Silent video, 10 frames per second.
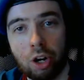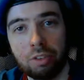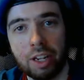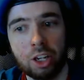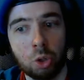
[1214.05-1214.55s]

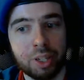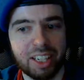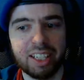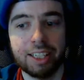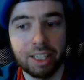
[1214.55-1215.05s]
like going
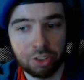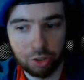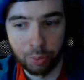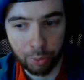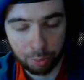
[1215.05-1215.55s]
in as a
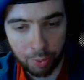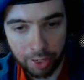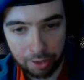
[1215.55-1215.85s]
group, right?